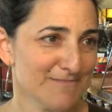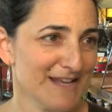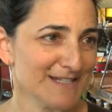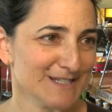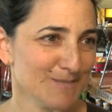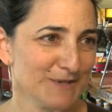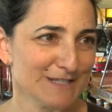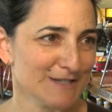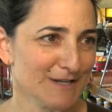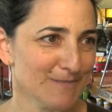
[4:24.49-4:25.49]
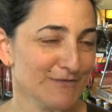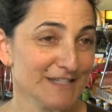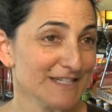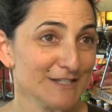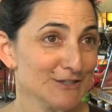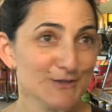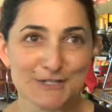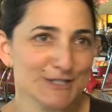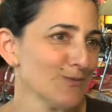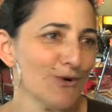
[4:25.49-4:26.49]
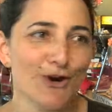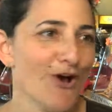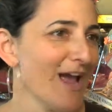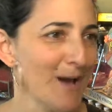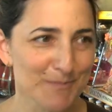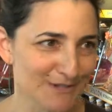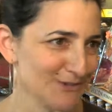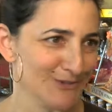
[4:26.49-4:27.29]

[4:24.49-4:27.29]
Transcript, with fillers: makes us a place to come visit is you can see where it all happened.